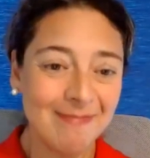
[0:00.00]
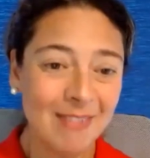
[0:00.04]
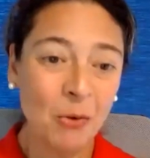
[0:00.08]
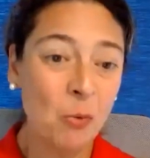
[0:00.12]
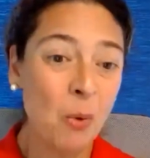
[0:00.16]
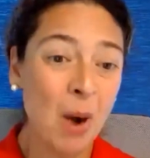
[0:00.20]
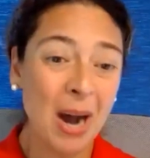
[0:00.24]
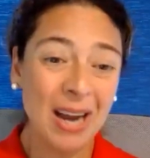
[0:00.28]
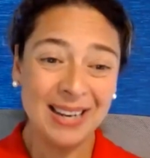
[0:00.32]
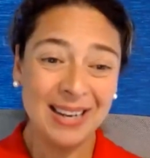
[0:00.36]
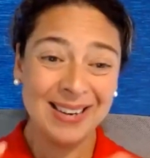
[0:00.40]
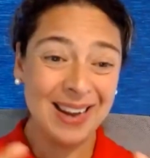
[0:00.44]

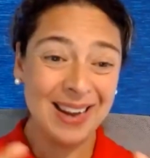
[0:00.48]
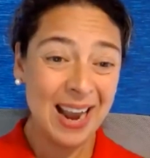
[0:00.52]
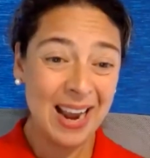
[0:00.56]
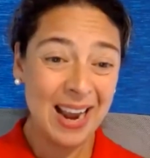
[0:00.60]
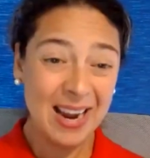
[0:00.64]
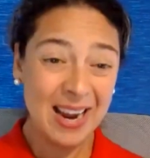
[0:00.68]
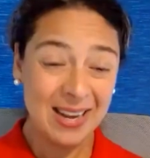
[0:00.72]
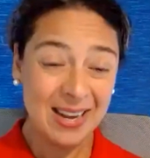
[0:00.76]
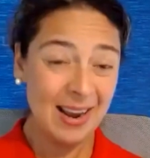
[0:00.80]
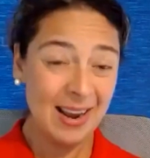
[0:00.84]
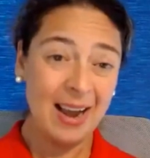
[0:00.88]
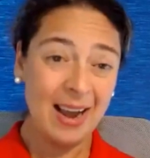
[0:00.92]
What
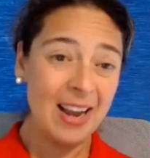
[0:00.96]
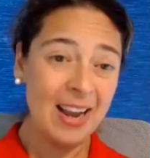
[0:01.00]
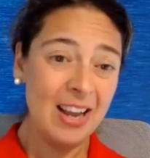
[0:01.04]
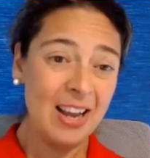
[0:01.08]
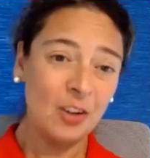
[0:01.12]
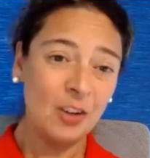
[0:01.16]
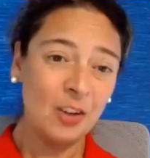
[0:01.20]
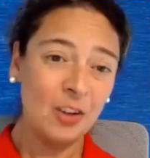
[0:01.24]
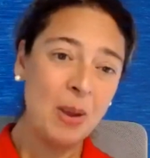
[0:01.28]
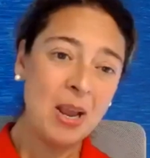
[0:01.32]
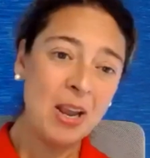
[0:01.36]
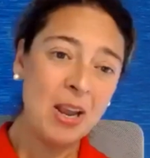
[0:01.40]
data
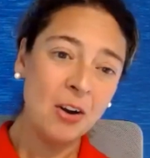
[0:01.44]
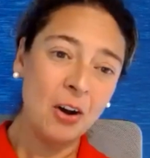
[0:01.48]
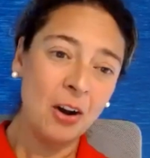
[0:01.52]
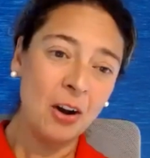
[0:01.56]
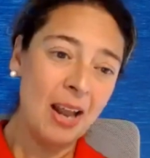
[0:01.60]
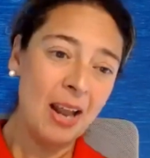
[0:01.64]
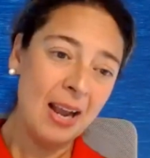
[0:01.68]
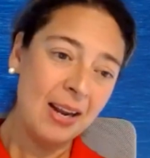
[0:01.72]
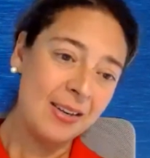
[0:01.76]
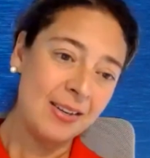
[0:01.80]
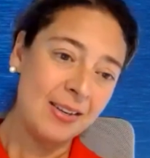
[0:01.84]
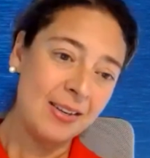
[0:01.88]
is being
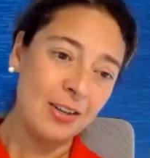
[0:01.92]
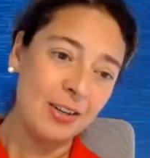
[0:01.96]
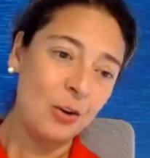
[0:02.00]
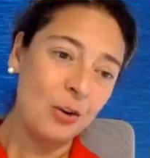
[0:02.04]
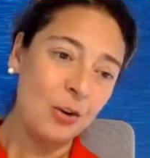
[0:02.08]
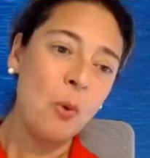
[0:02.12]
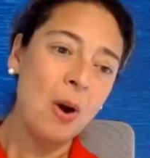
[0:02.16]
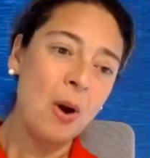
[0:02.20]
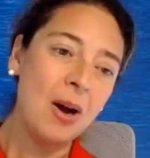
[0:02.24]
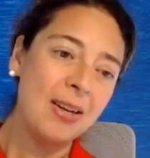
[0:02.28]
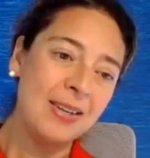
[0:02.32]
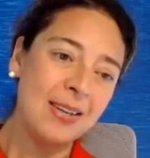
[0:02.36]
collected, or
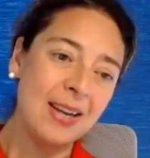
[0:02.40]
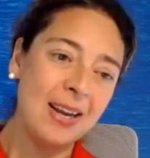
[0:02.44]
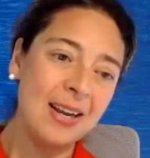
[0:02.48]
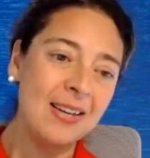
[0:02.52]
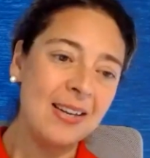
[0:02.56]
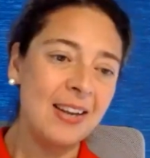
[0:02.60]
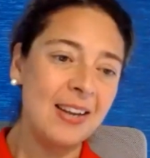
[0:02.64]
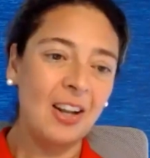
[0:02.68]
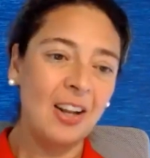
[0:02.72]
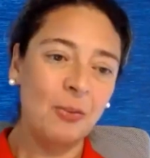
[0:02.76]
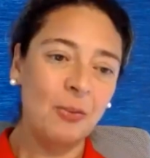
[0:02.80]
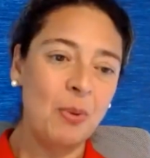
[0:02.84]
what
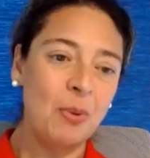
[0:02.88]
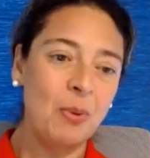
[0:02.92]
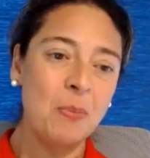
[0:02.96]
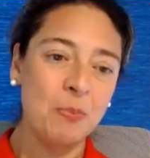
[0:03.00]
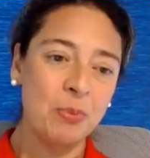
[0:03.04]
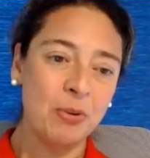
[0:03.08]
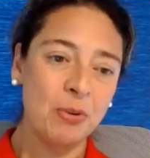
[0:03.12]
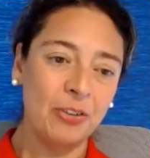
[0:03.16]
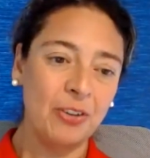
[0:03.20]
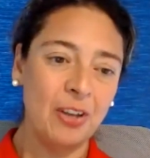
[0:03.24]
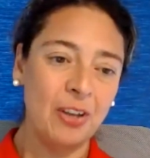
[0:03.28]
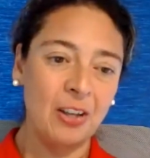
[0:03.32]
data is being
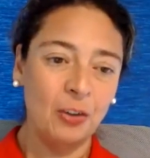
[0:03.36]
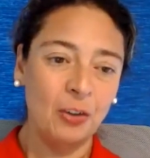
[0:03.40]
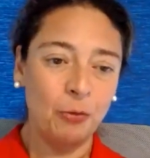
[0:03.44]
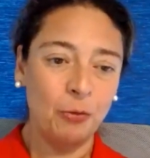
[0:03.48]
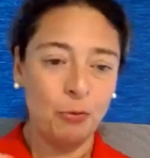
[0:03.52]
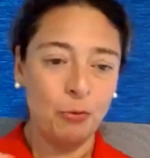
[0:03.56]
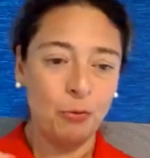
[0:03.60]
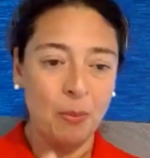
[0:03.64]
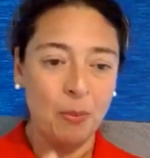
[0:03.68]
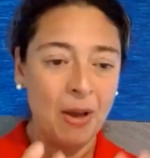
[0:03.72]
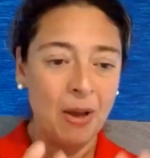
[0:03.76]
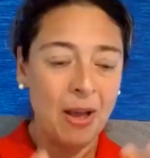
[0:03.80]
processed
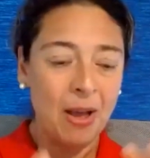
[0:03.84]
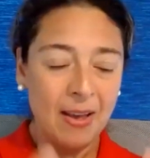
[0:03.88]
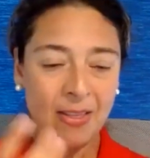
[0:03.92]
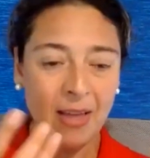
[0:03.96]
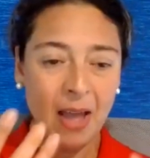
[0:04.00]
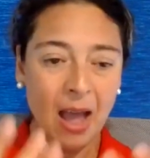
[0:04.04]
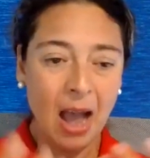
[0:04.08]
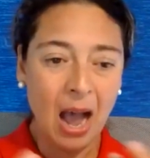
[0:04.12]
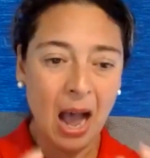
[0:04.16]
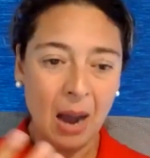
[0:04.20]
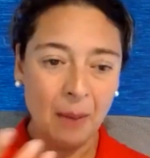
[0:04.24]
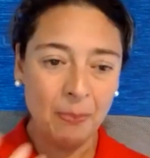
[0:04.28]
from
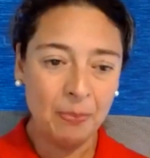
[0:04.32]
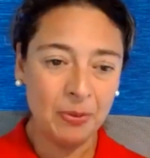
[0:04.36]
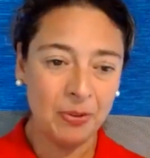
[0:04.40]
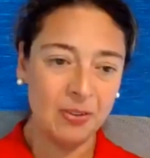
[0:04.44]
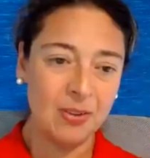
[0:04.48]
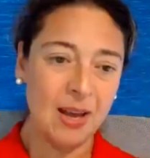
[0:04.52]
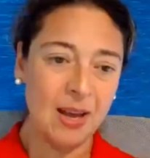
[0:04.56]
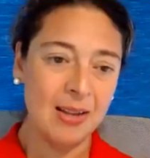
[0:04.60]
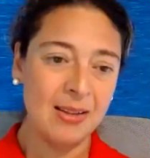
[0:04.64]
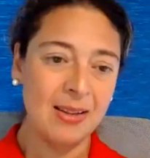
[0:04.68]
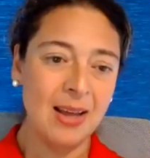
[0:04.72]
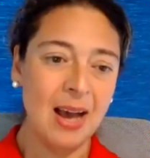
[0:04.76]
the apps
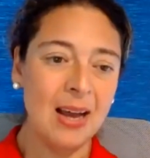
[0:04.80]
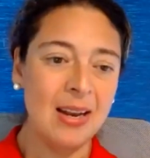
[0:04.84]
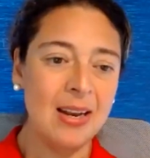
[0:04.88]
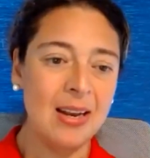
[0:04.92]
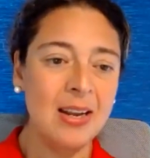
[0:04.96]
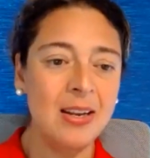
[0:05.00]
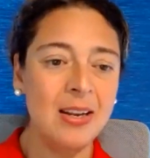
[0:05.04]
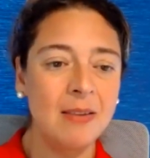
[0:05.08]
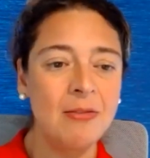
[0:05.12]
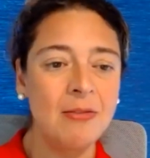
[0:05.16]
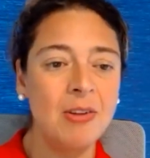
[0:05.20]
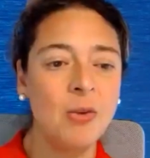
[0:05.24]
that
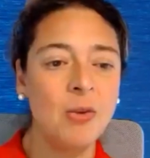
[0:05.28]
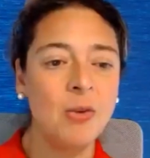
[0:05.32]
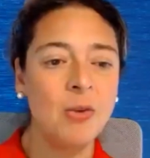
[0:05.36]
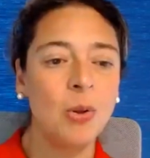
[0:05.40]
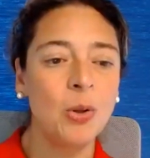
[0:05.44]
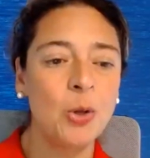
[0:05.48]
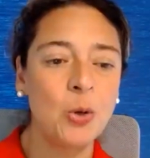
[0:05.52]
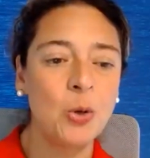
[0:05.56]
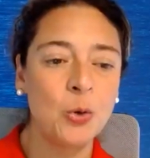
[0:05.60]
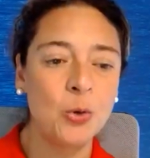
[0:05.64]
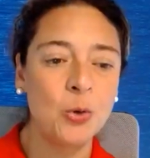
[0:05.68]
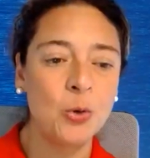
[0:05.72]
individual
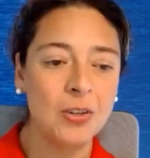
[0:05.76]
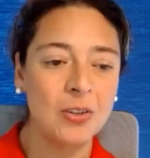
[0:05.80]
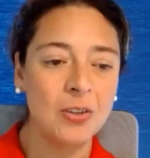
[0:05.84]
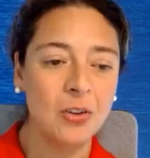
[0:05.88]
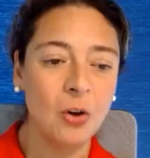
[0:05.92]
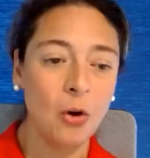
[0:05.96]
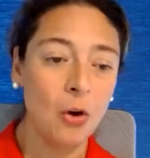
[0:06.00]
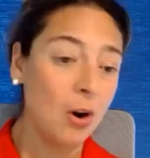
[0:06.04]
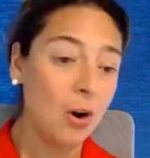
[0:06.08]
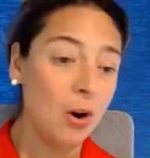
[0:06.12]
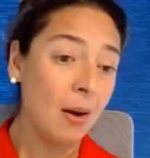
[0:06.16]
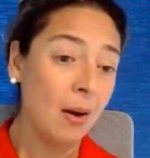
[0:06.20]
uses
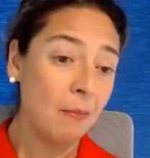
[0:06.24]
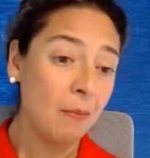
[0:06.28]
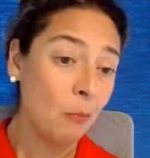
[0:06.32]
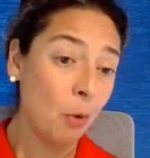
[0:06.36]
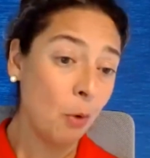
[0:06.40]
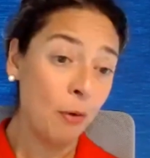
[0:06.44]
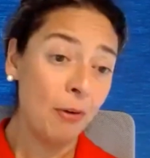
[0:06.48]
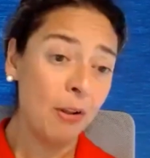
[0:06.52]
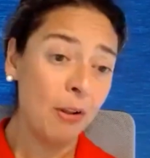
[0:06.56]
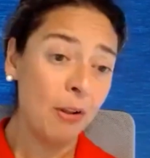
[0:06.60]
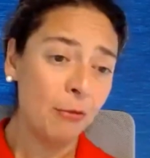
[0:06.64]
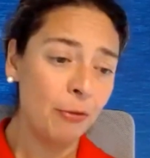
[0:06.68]
on a
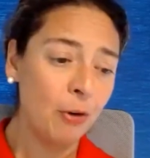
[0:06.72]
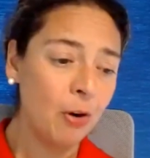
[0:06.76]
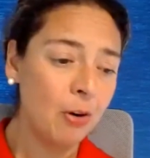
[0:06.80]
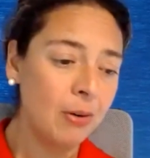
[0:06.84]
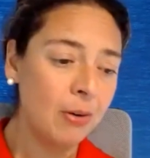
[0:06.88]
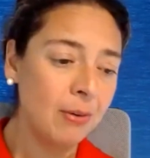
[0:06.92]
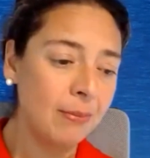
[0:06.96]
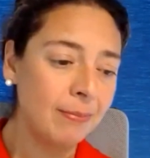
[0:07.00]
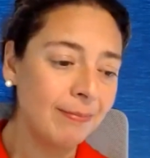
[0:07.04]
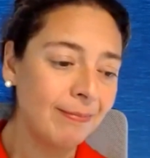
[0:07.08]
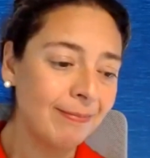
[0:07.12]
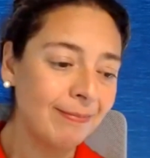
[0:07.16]
mobile
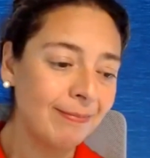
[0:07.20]
phone?